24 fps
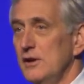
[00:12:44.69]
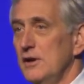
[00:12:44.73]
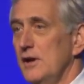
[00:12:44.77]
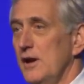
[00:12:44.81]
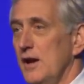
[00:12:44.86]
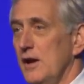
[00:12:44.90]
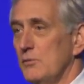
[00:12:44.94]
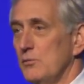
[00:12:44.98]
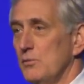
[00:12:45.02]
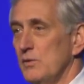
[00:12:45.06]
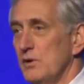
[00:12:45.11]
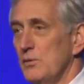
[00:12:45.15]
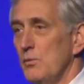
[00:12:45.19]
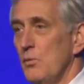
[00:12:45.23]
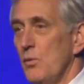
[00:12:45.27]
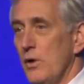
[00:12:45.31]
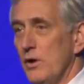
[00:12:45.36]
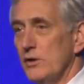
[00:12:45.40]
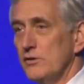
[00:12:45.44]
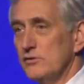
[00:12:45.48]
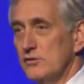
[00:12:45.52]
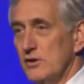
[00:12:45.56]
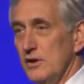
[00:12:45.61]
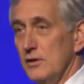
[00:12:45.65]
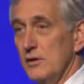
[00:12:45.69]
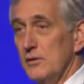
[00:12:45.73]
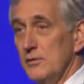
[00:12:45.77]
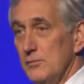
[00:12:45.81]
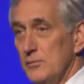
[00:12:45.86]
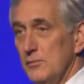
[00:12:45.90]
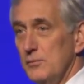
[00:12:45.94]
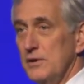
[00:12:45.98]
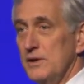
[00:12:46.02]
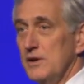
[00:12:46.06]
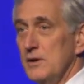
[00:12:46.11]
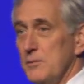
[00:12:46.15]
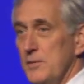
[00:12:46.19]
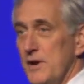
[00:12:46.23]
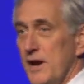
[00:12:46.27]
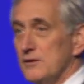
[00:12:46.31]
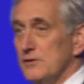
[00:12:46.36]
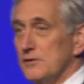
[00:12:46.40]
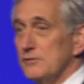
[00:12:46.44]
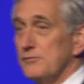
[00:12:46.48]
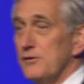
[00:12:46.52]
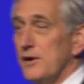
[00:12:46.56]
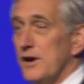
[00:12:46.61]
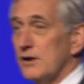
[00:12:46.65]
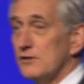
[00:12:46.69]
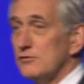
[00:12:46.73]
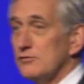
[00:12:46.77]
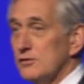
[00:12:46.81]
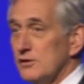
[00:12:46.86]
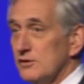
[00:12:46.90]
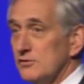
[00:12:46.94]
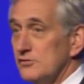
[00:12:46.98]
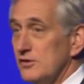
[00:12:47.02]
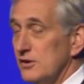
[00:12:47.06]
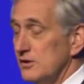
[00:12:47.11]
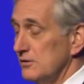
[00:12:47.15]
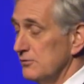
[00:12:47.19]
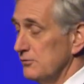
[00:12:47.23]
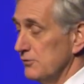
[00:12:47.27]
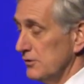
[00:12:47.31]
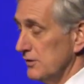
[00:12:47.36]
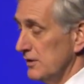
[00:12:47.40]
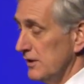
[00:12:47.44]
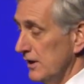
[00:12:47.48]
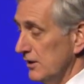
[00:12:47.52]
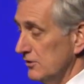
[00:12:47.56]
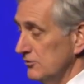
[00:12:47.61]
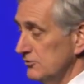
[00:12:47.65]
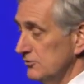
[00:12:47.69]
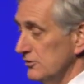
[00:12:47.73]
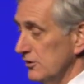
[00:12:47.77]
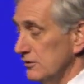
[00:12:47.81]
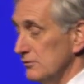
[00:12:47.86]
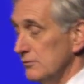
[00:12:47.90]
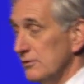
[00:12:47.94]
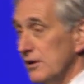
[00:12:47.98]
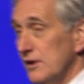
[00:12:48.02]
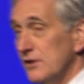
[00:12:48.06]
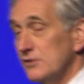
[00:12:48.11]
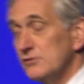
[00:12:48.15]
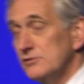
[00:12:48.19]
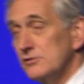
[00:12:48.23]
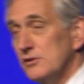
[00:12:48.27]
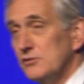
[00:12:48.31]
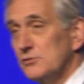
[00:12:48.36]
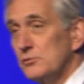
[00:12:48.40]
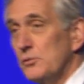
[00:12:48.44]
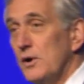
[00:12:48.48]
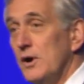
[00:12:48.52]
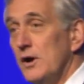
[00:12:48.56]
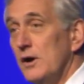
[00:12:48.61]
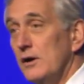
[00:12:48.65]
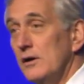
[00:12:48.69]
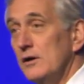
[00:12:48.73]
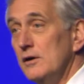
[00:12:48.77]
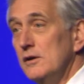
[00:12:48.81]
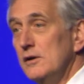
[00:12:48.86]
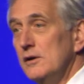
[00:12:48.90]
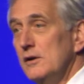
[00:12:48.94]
and we want to be a manufacturing city for the next generation as well.